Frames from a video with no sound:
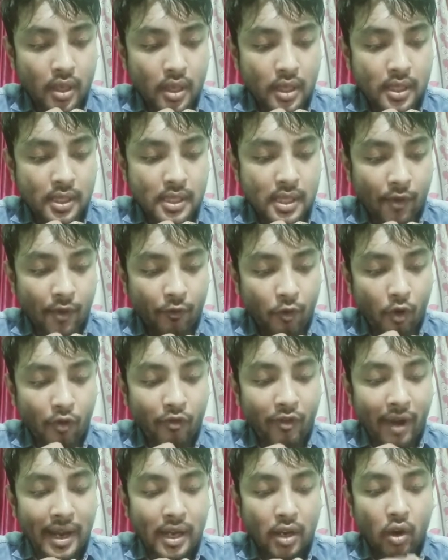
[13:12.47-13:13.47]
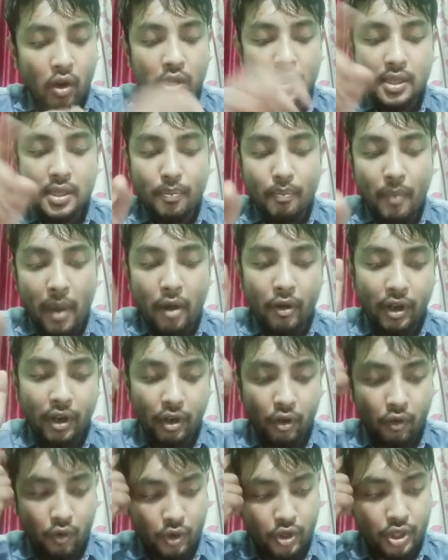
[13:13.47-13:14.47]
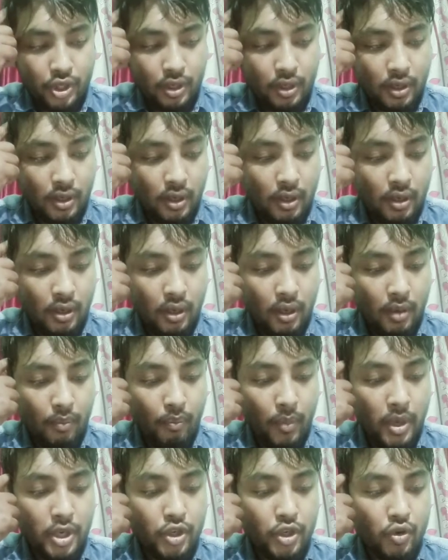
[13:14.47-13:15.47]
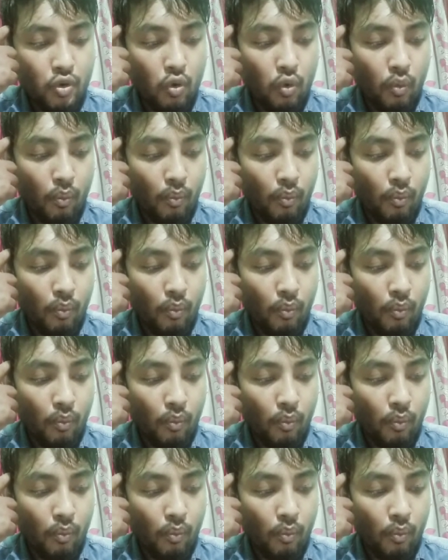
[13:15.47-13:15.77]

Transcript: saprophyte or symbiotic nutrition. Mushroom